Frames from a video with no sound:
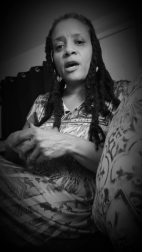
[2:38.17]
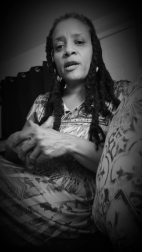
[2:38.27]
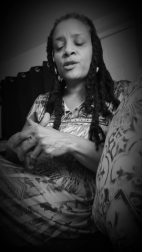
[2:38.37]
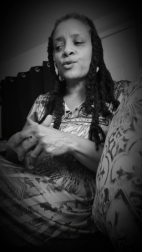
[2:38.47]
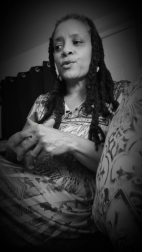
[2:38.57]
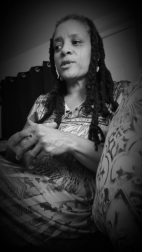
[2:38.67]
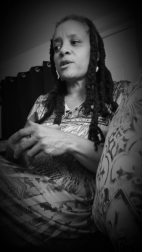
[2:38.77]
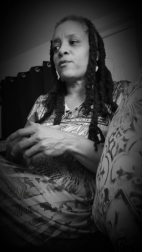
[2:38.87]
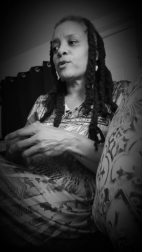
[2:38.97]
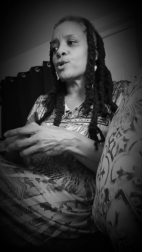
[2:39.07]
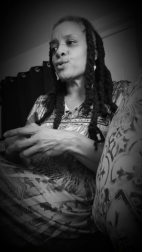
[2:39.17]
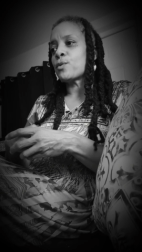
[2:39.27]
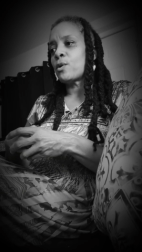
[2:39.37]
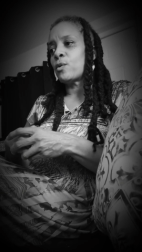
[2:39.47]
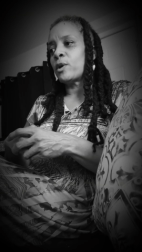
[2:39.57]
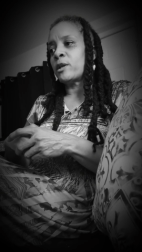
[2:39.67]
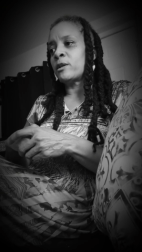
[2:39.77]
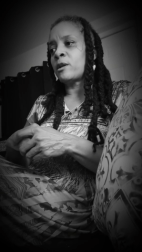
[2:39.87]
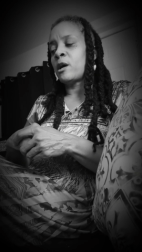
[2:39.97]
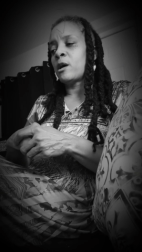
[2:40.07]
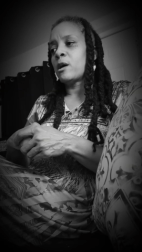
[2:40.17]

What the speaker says: I endure self-control, and